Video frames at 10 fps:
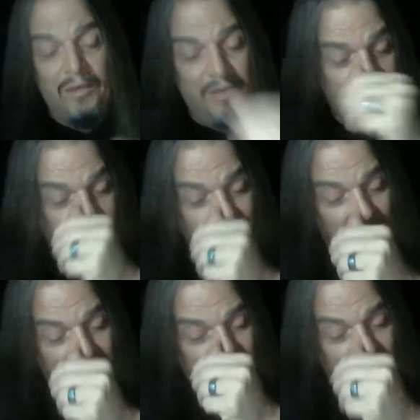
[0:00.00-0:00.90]
They came
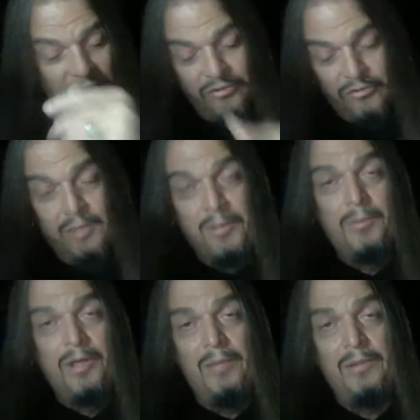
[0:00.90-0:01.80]
out of the mainstream
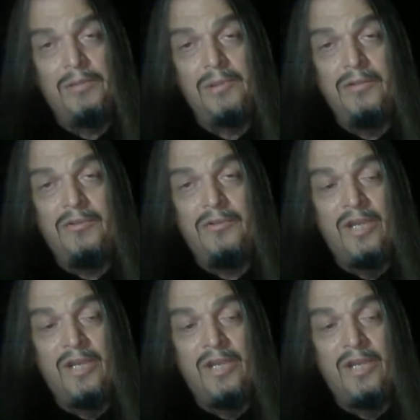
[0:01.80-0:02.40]
Abrahamic religions